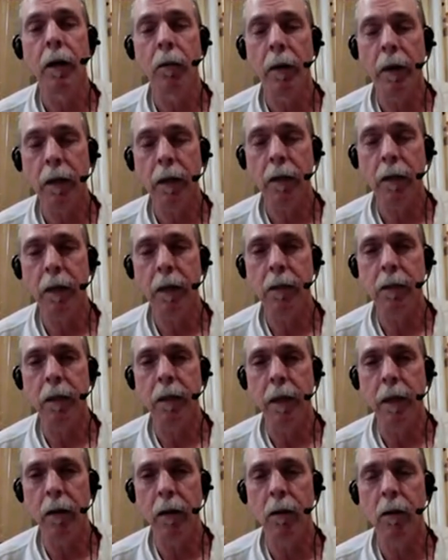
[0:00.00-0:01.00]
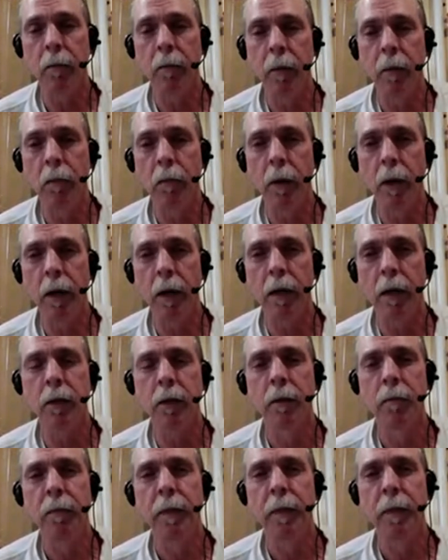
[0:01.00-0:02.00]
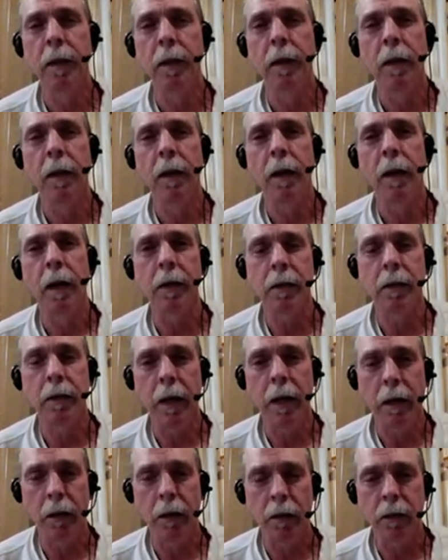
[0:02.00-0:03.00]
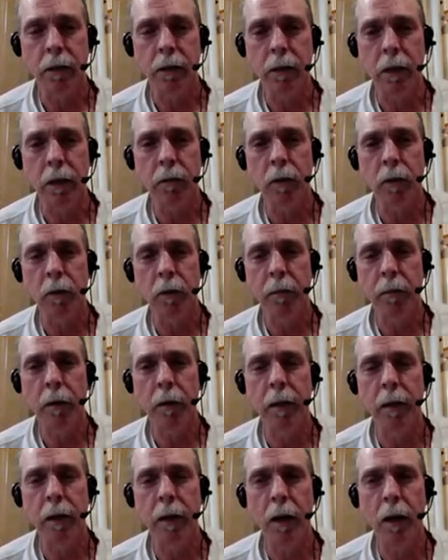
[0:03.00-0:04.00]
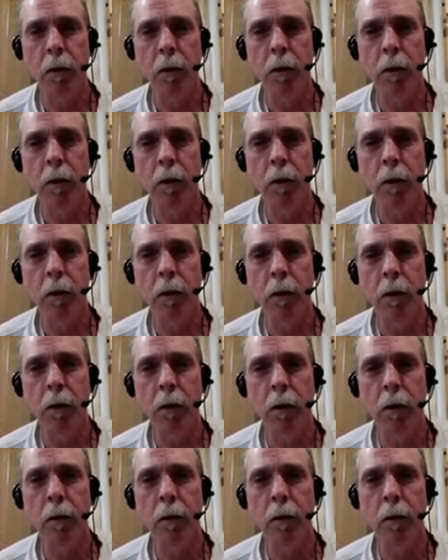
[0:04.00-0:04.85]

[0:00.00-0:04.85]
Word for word: Now I recognized the error of my ways. I stayed on scene for about an hour.